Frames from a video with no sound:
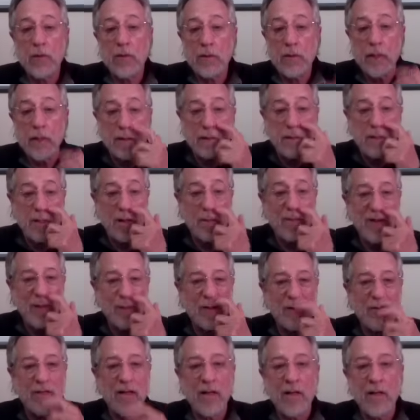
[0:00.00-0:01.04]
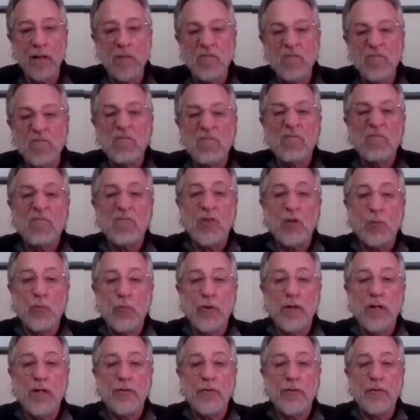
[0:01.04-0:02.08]
Say some people say you
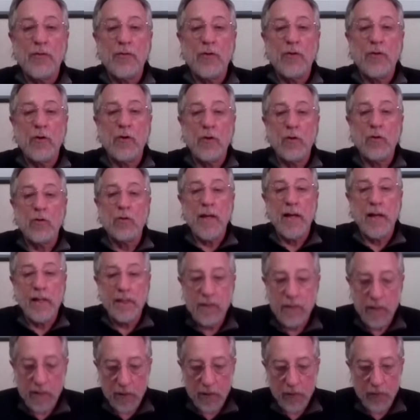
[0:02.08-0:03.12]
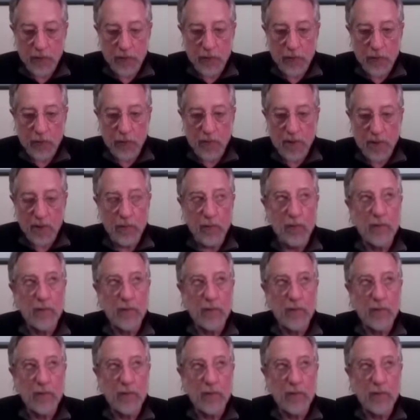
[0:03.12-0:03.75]
breathe through your nose, exhale through your mouth.